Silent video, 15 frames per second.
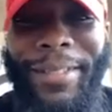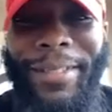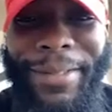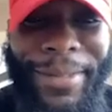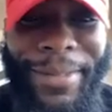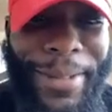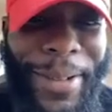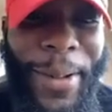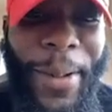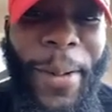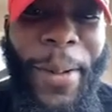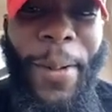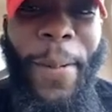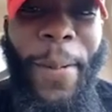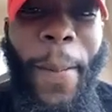
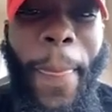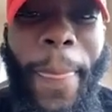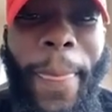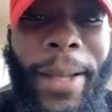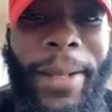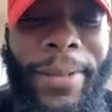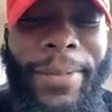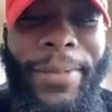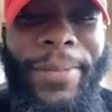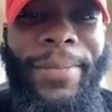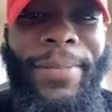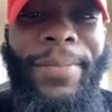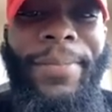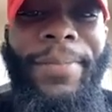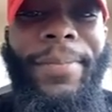
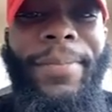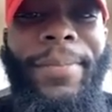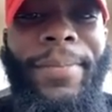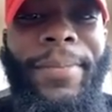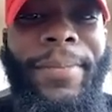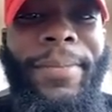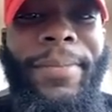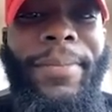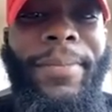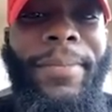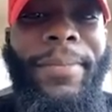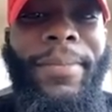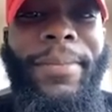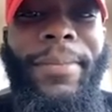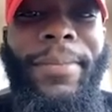
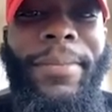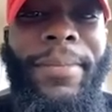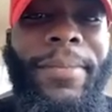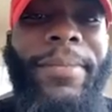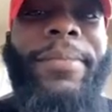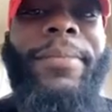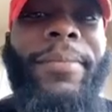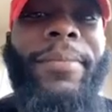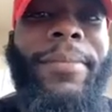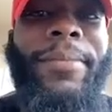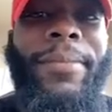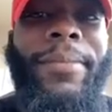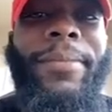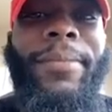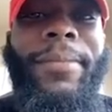
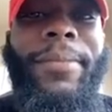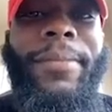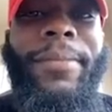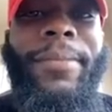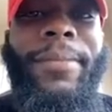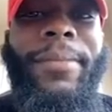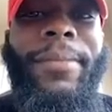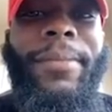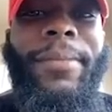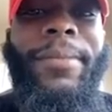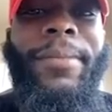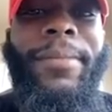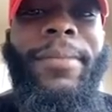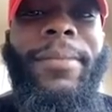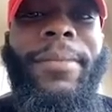
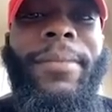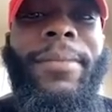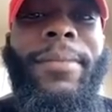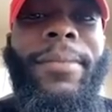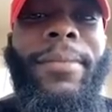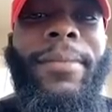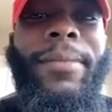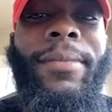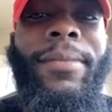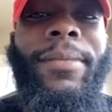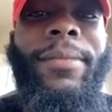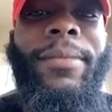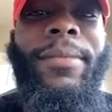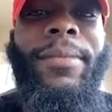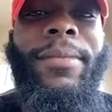
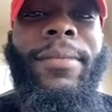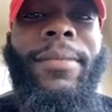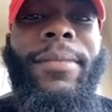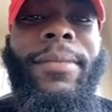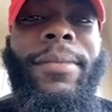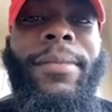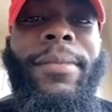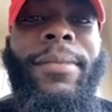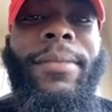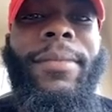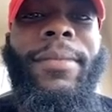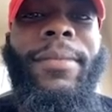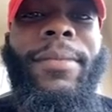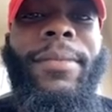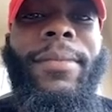
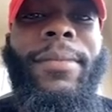[no speech]